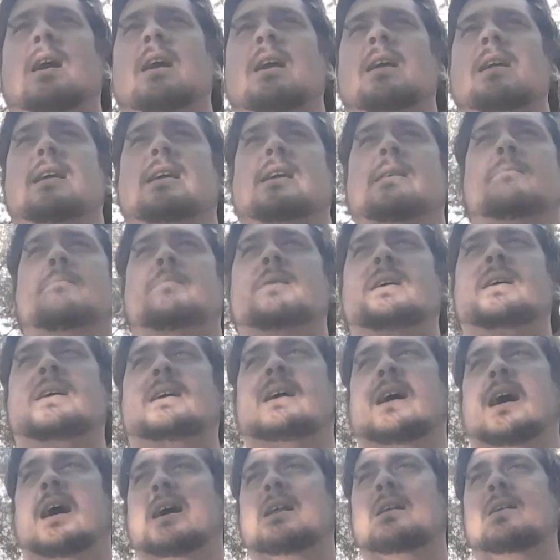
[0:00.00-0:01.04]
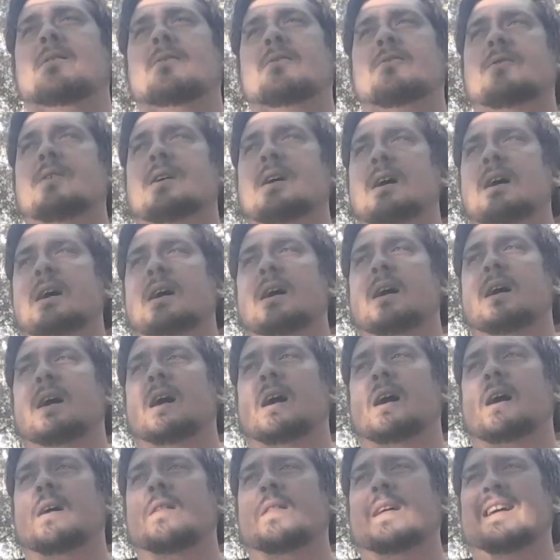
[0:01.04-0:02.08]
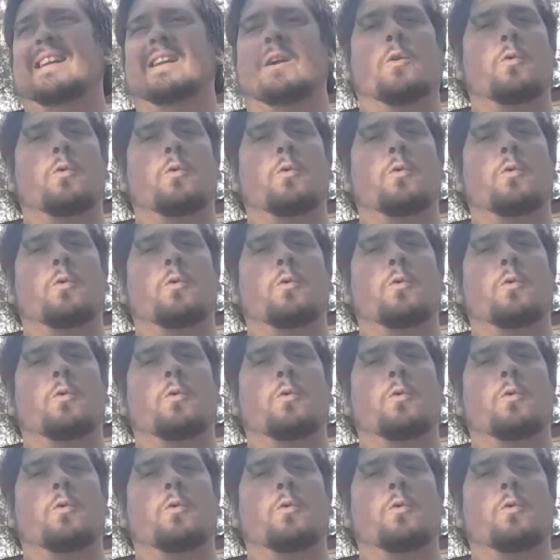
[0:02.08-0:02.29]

he can be kind of that